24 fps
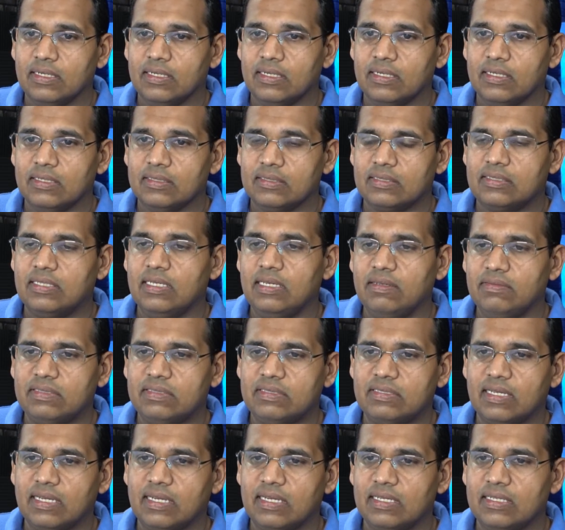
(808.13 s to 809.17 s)
Steve
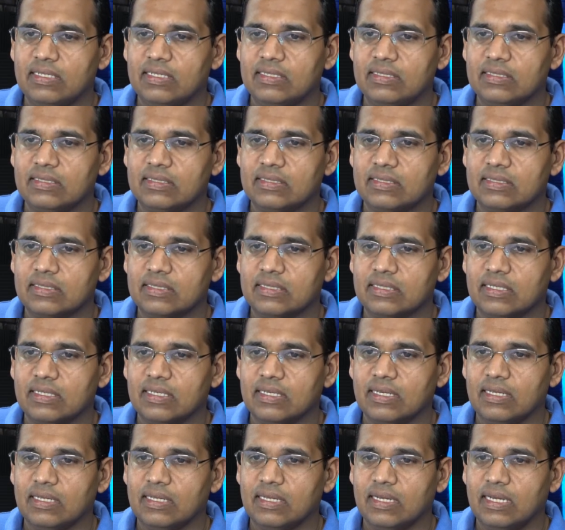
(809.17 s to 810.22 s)
says,
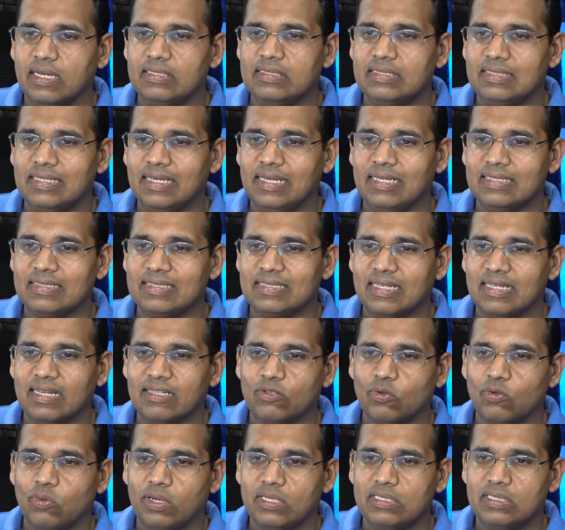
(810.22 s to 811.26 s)
I say it's
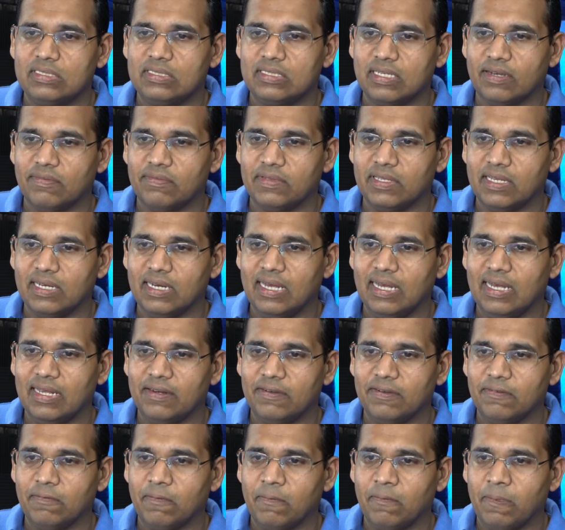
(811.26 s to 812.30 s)
not quite 70. A lot
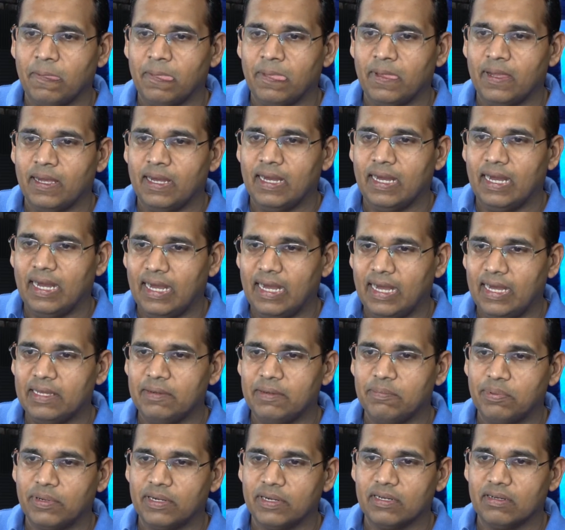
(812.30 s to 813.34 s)
of
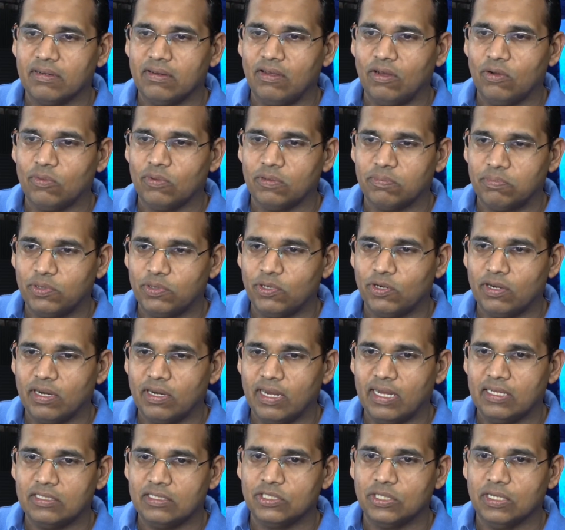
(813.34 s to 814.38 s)
hybrid along with pure
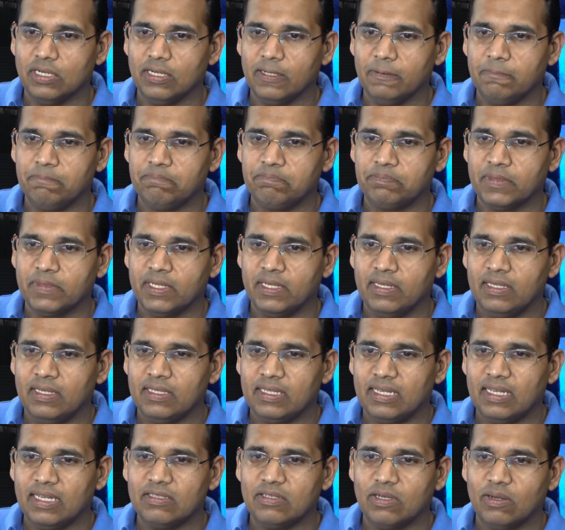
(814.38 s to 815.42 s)
agile.
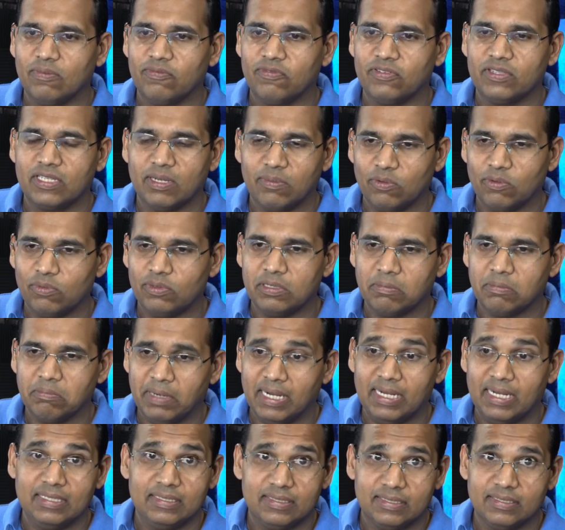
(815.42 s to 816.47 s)
Get comfortable with the
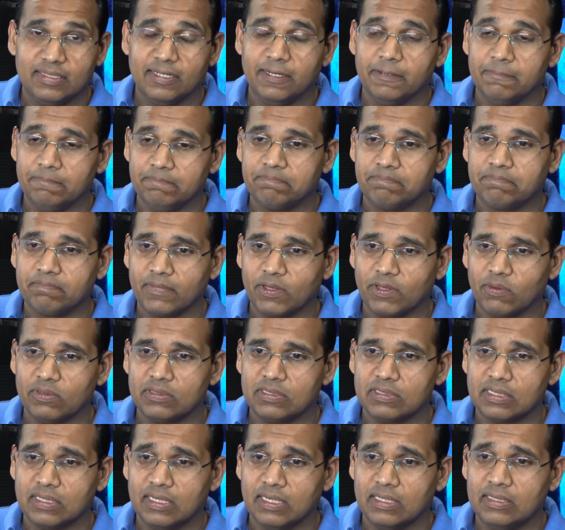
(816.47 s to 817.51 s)
mindset.
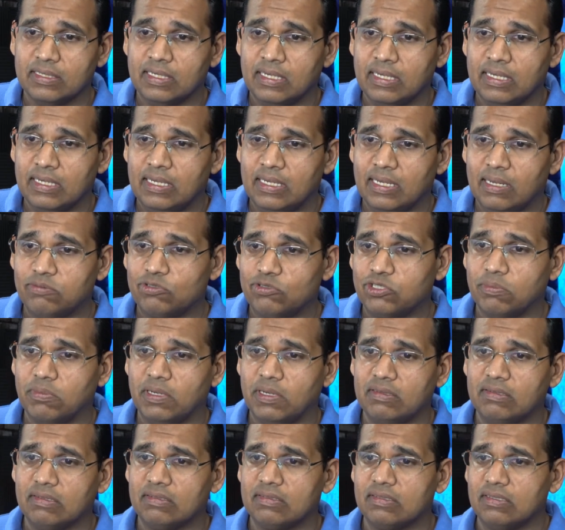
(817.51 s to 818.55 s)
Once again, help
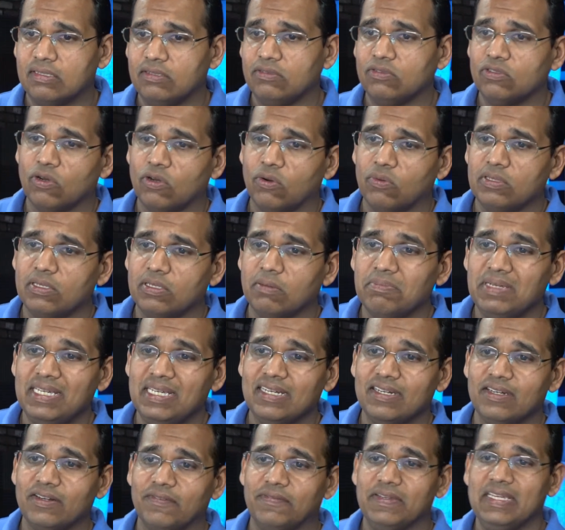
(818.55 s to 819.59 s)
tremendously. Knowing the
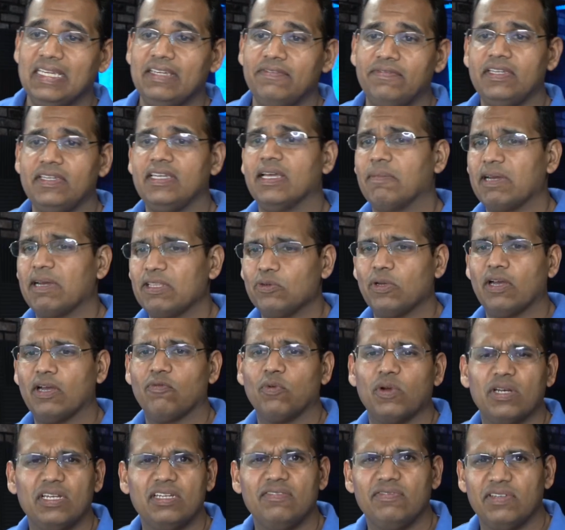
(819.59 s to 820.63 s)
meaning of EVM. I do have
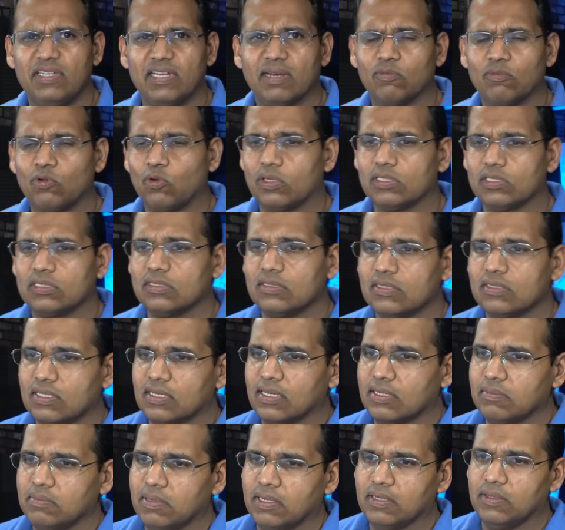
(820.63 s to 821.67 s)
one EVM question
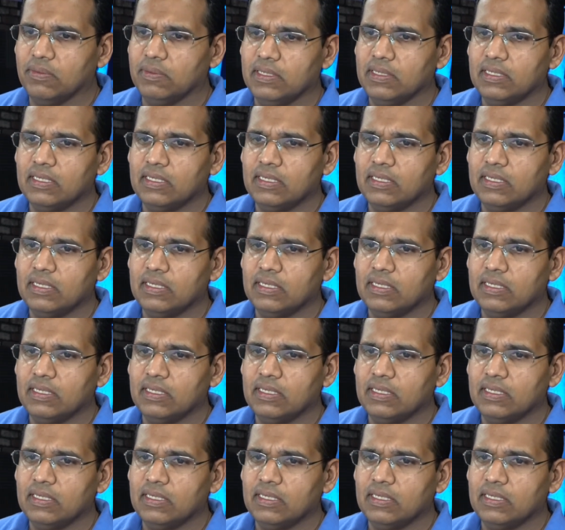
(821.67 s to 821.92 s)
tonight, by the way.